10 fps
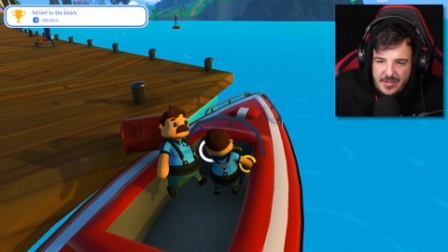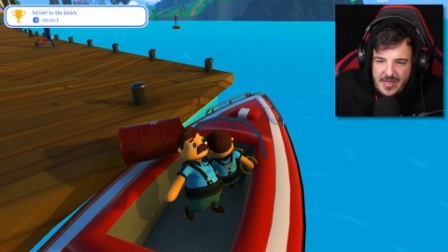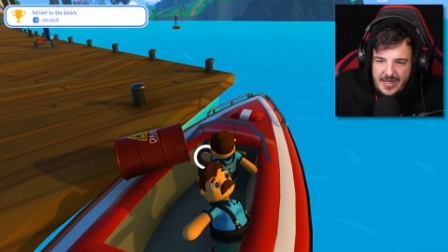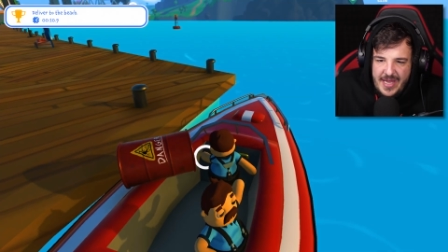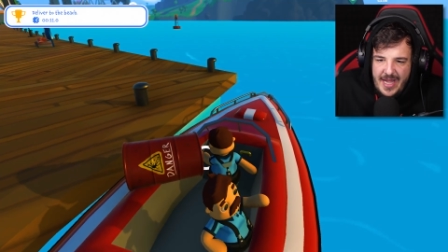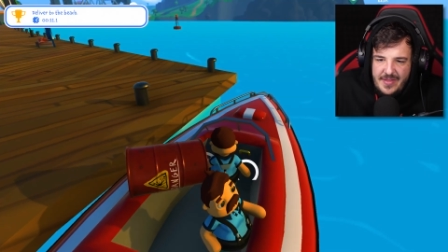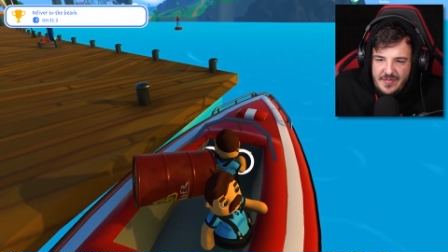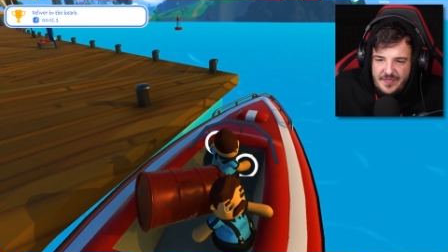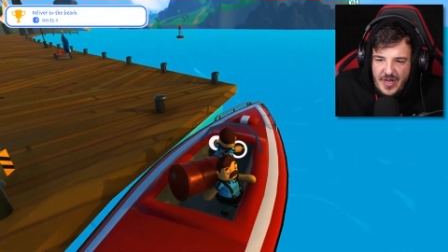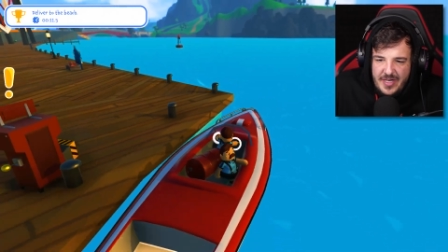Now get in
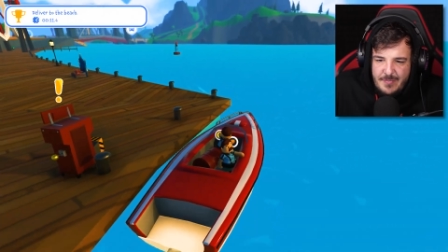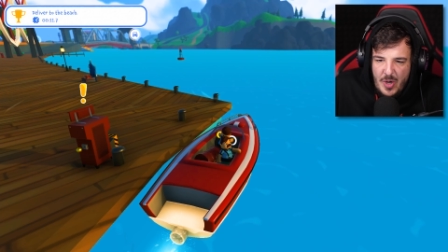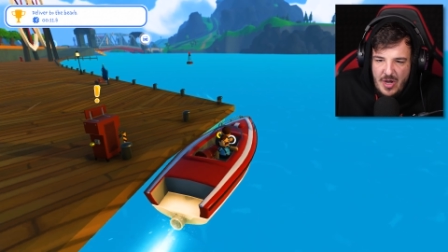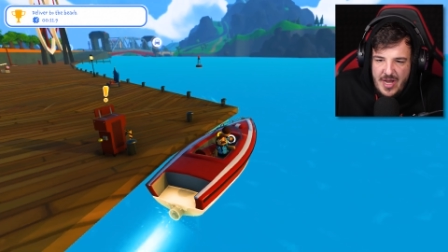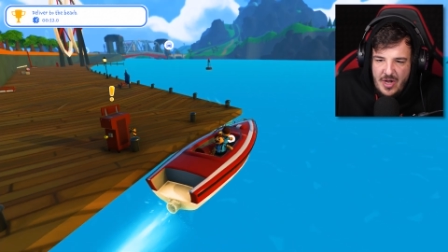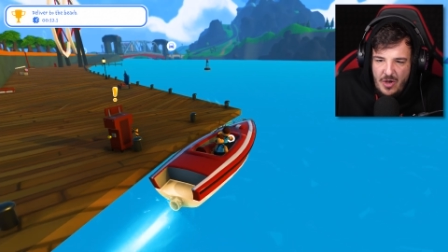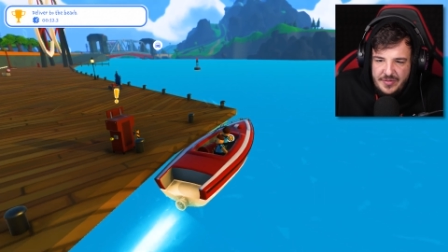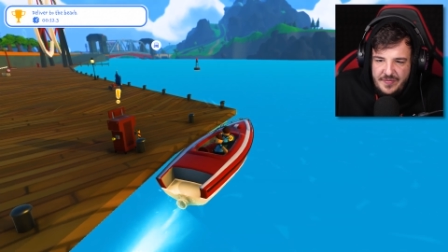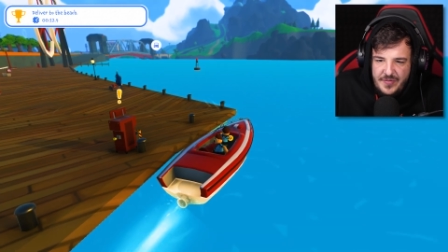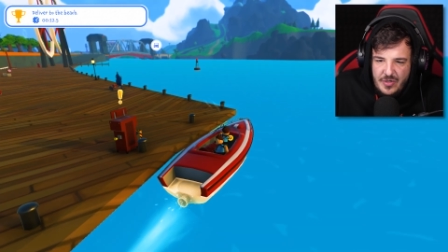the boat and hold
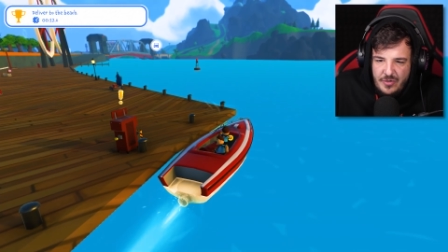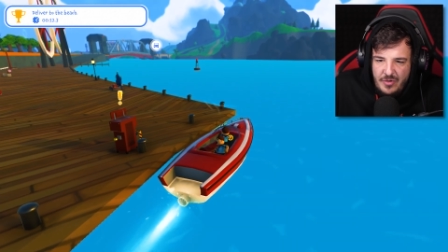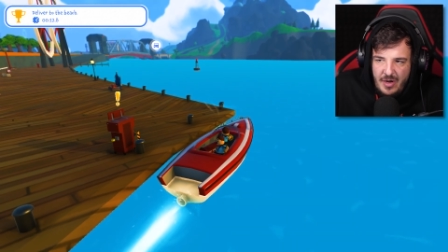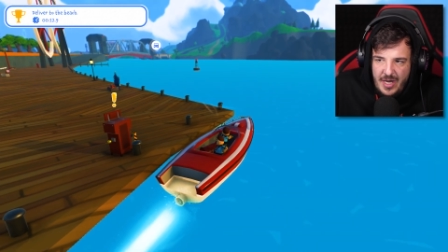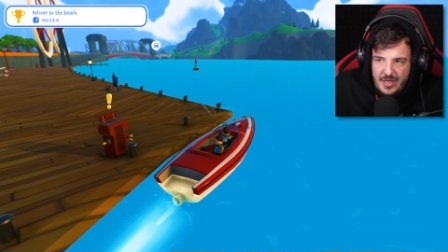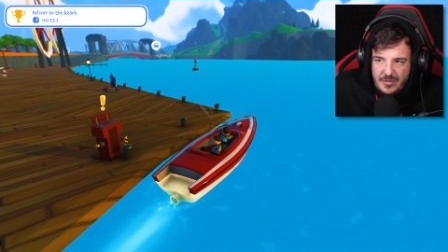the fuel, right?